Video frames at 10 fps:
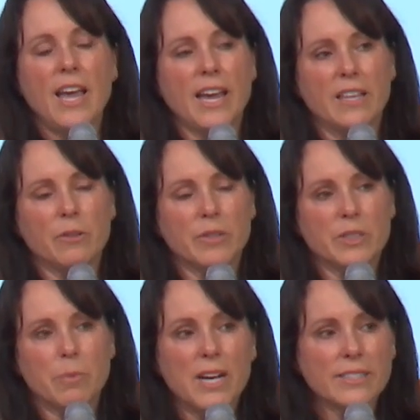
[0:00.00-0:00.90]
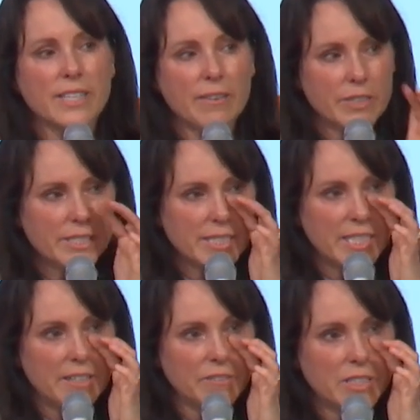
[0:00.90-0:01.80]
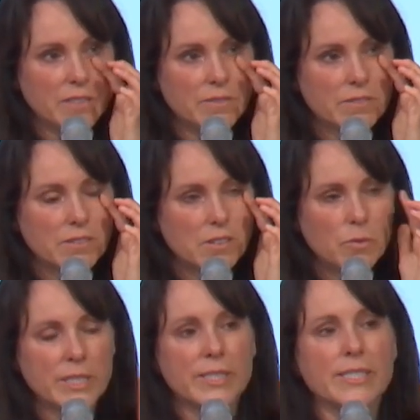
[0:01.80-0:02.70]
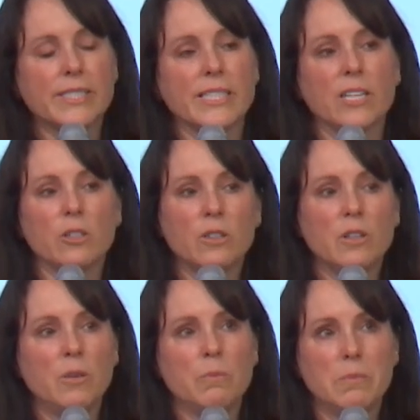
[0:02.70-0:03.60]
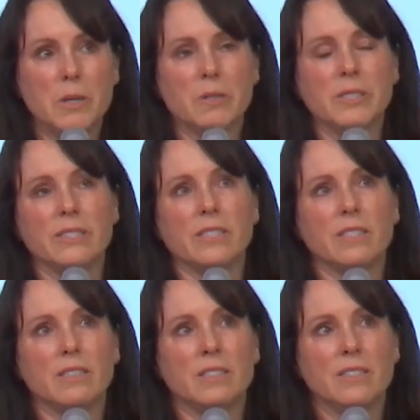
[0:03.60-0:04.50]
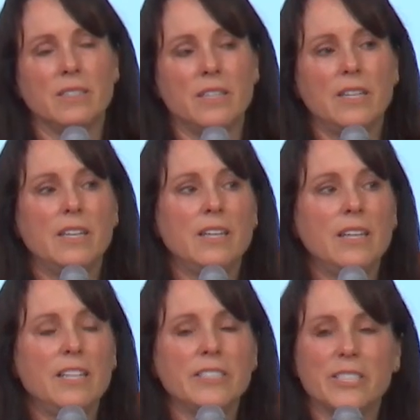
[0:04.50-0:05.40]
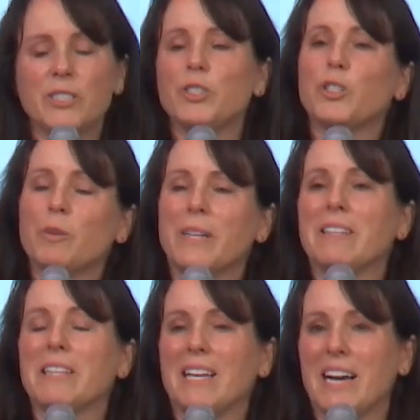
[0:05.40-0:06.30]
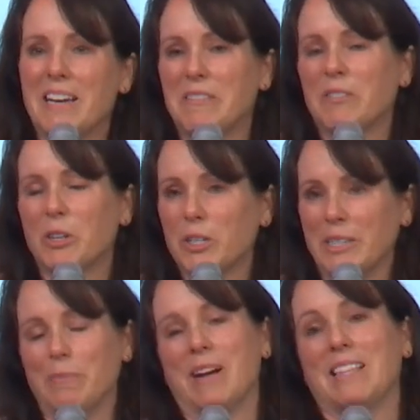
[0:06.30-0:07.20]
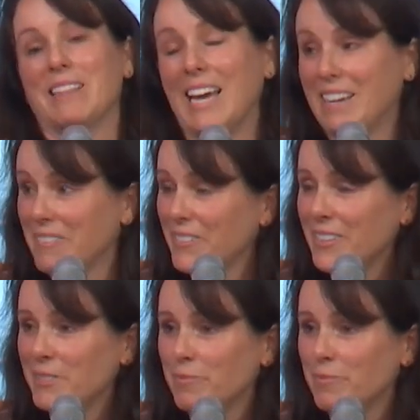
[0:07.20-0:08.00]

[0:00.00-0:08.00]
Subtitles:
And the response I received was the single most disturbing thing I have heard in my life.